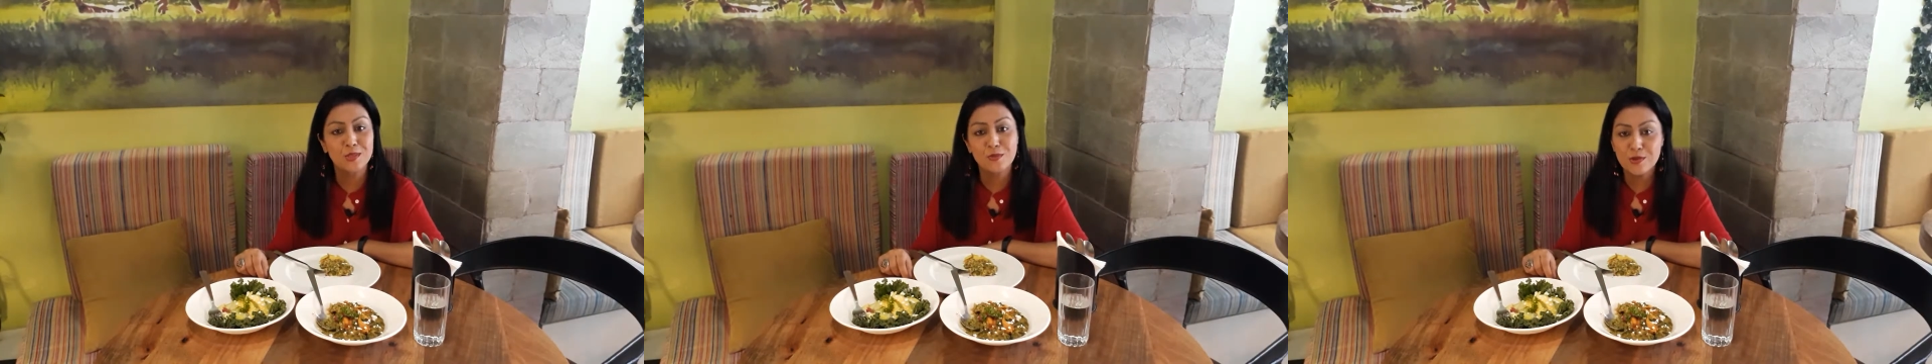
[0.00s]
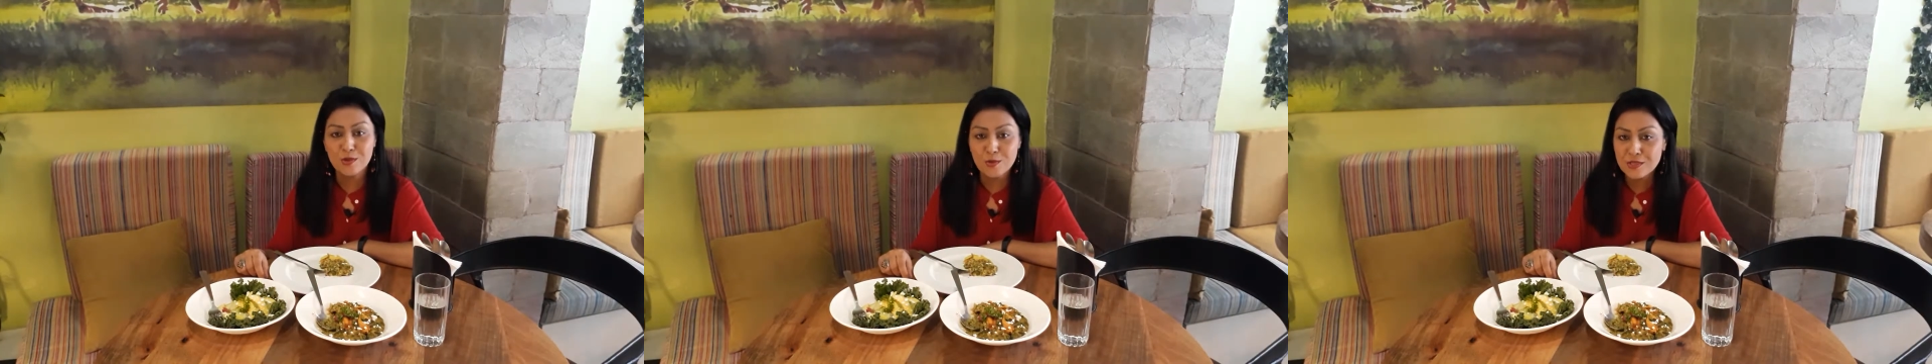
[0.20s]

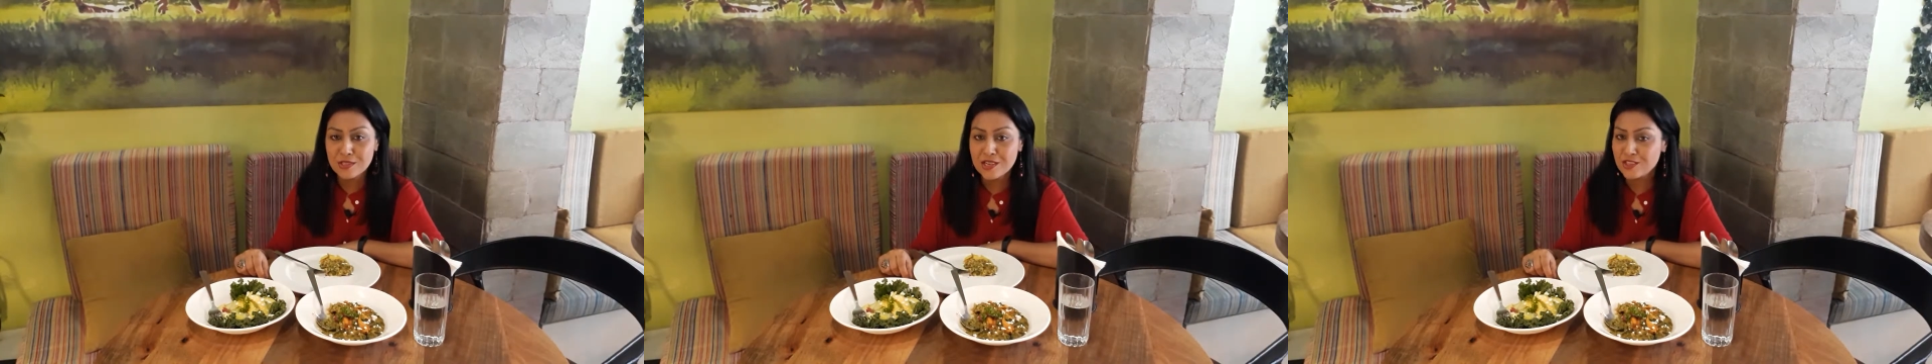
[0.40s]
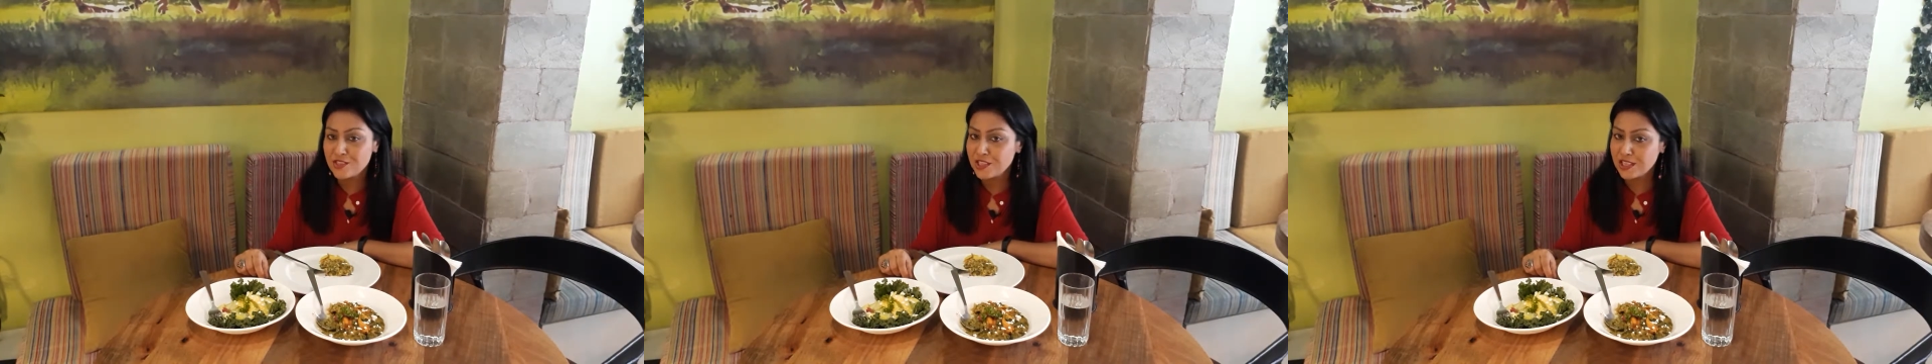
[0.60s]
to a
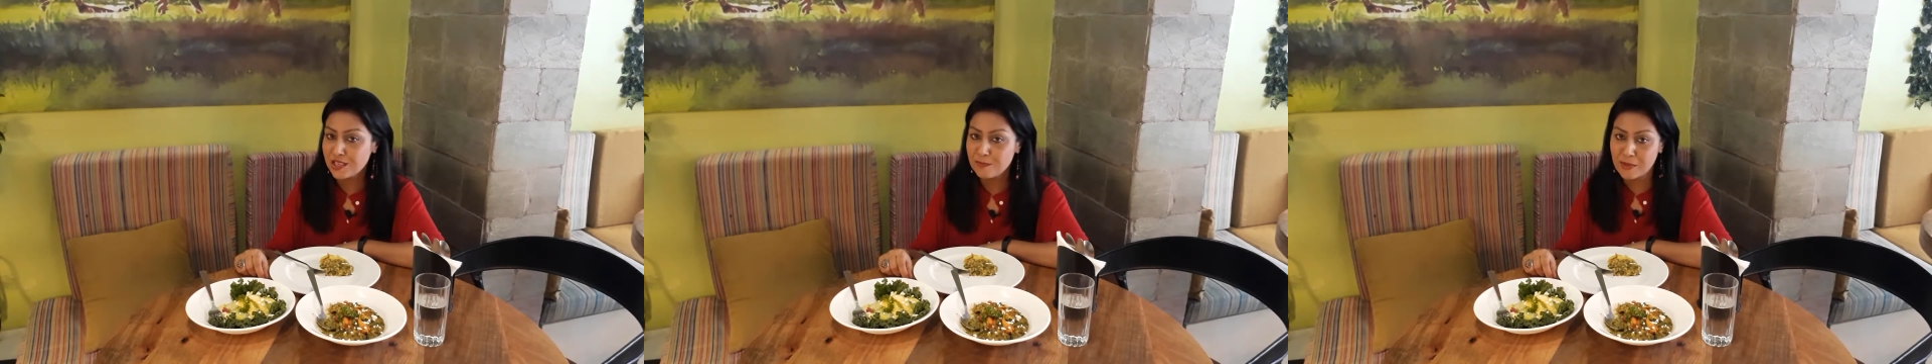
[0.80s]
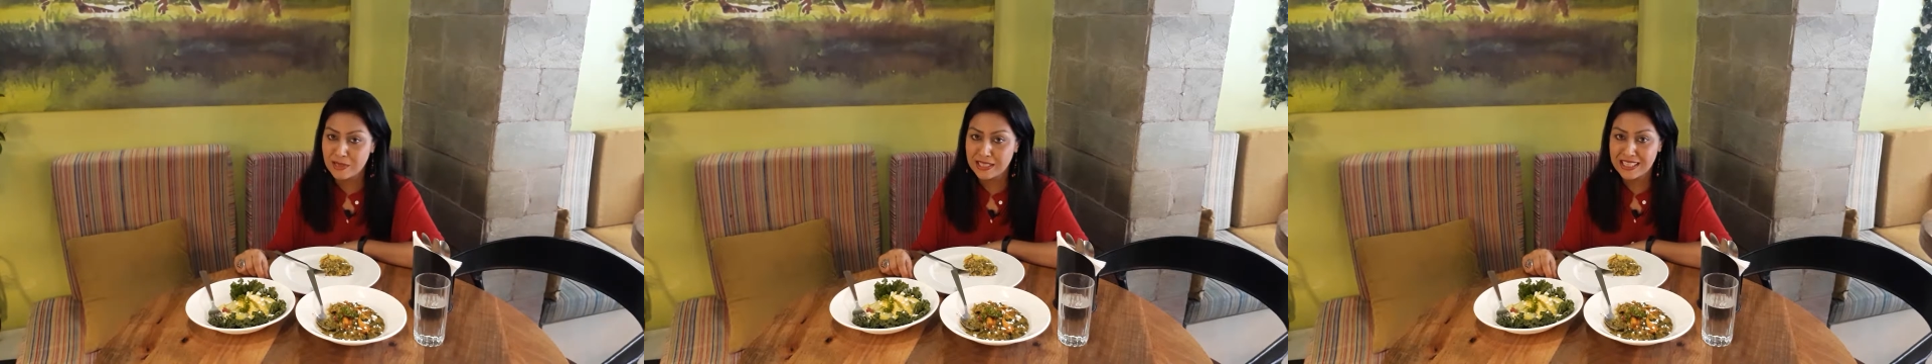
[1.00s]
roasted
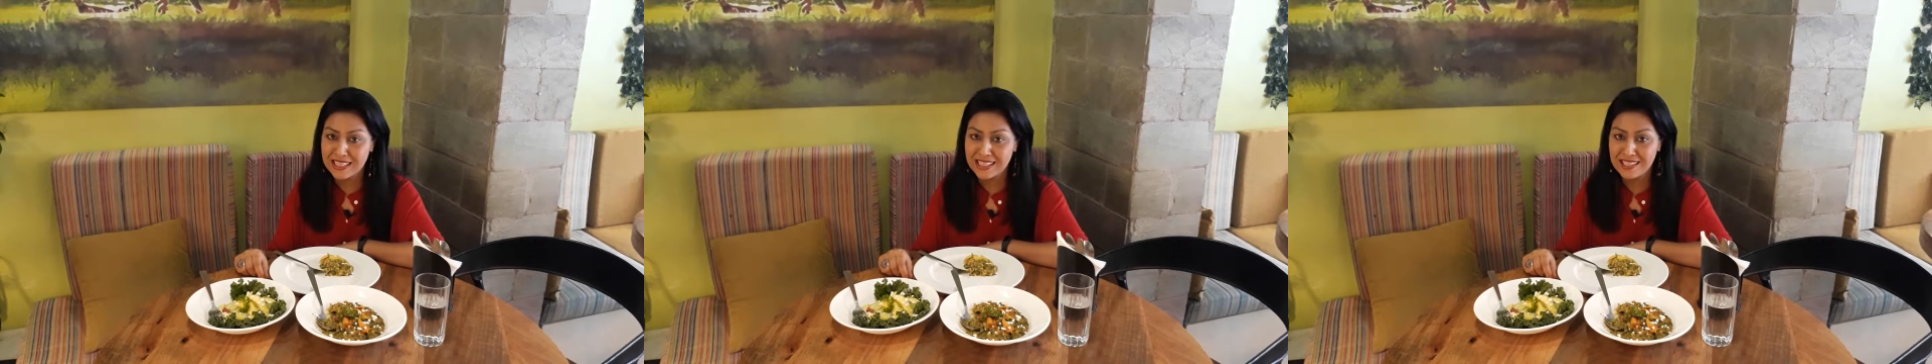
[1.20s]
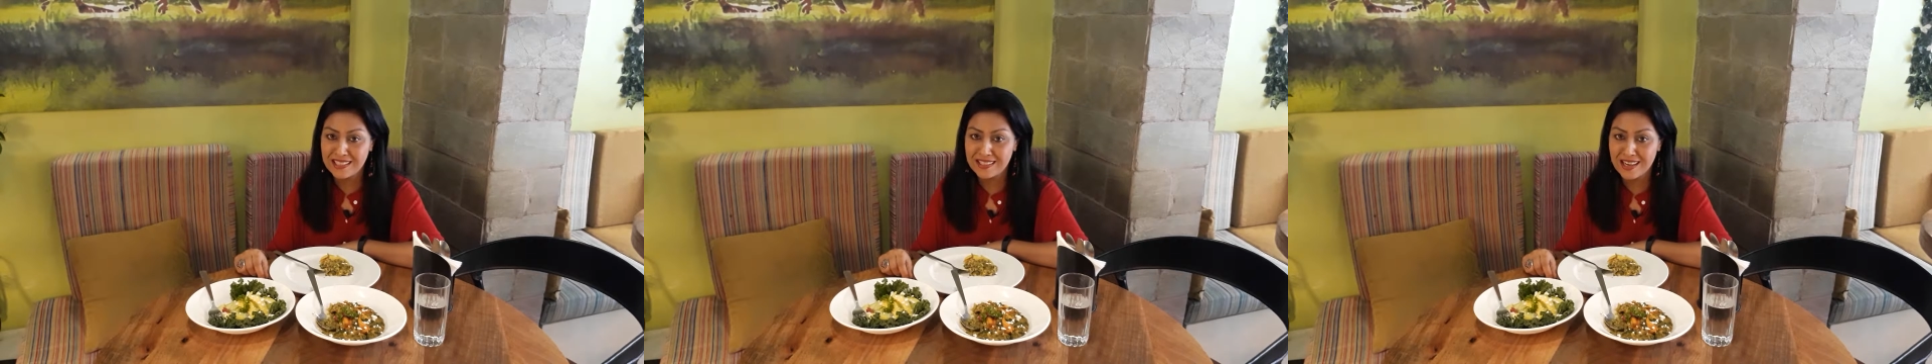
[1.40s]
chicken
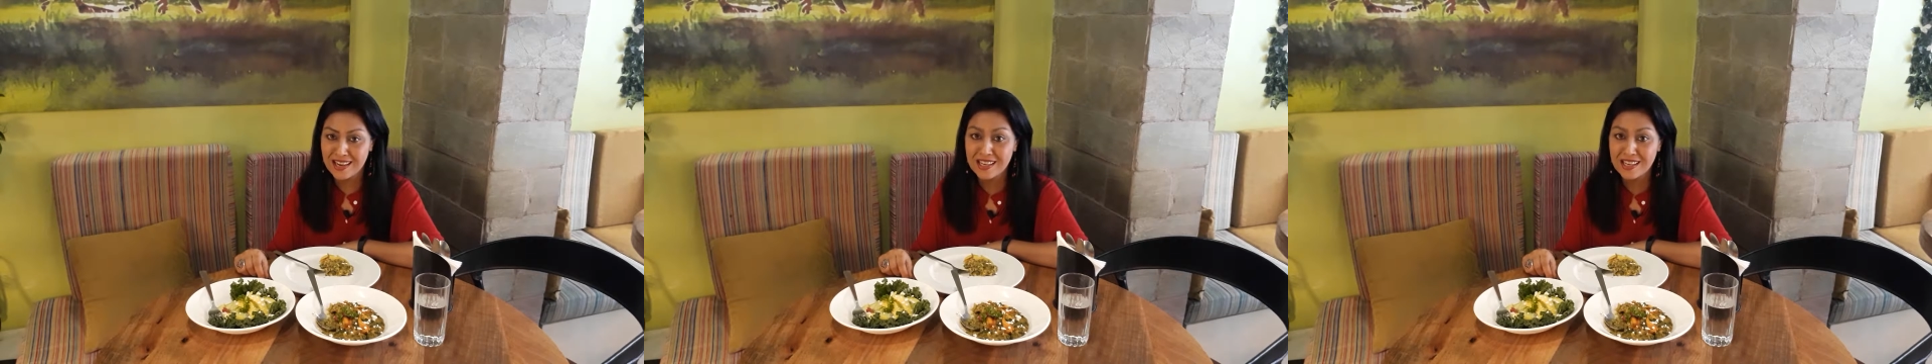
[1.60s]
panini